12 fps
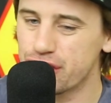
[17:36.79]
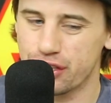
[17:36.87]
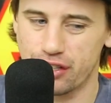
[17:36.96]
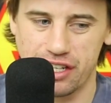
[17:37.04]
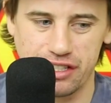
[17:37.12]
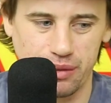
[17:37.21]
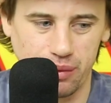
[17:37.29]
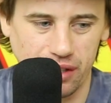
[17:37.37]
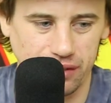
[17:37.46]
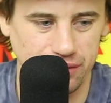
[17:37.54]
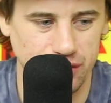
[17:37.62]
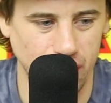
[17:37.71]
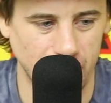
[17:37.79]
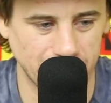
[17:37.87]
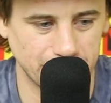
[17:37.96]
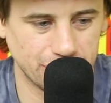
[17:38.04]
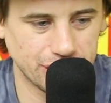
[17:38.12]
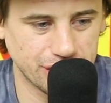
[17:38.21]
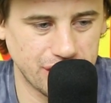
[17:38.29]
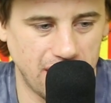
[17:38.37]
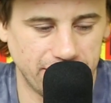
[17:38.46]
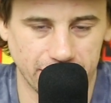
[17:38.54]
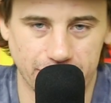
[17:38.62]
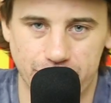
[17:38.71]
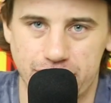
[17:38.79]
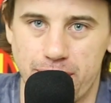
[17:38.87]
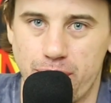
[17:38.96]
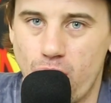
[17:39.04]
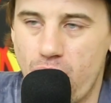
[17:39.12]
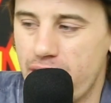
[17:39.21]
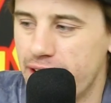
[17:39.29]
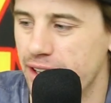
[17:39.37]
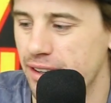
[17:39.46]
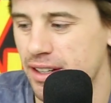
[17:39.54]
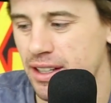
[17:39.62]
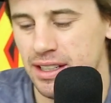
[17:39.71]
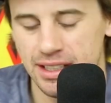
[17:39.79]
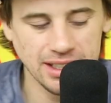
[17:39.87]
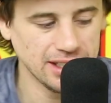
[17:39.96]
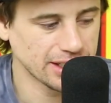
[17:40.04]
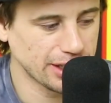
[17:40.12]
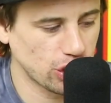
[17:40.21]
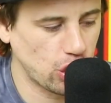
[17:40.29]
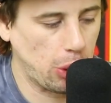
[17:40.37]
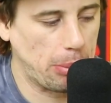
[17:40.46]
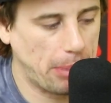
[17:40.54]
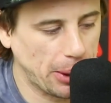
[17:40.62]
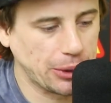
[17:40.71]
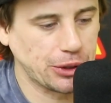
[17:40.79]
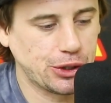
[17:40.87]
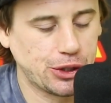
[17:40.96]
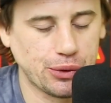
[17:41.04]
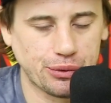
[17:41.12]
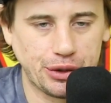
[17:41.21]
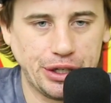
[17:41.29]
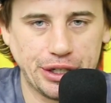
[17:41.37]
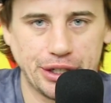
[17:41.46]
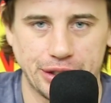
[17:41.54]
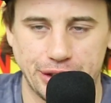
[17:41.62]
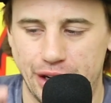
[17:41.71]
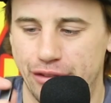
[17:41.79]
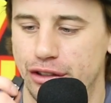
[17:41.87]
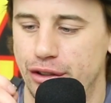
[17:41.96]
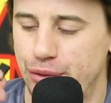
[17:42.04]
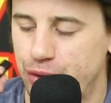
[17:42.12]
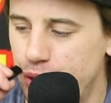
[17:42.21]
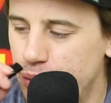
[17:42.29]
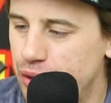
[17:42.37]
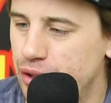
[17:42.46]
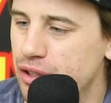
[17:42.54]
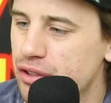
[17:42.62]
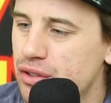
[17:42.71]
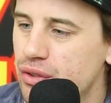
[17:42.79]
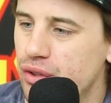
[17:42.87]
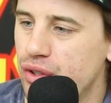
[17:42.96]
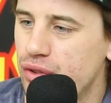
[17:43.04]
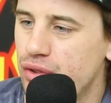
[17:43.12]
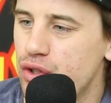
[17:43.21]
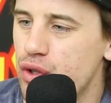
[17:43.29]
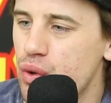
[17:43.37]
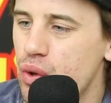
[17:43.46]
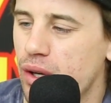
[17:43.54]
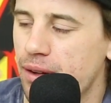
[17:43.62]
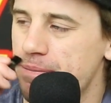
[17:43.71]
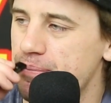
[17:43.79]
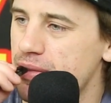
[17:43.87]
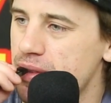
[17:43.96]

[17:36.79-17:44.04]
It's a crazy world. I'm sorry. It's just having a little sip of water. Getting a little parched over here. And I have a little too to this jewel.